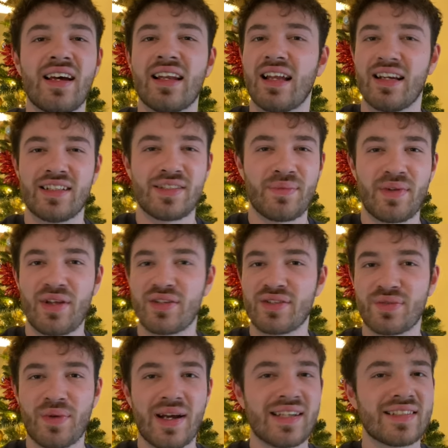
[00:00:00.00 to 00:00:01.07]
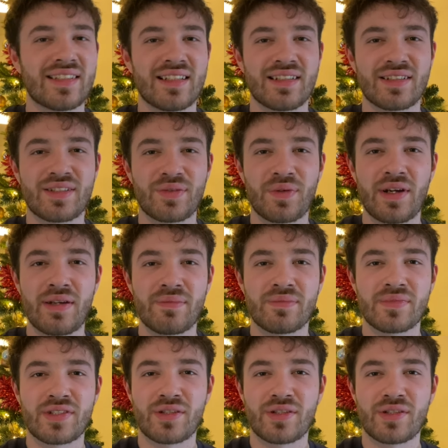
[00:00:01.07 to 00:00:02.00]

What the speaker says: Like some of those Westin swims,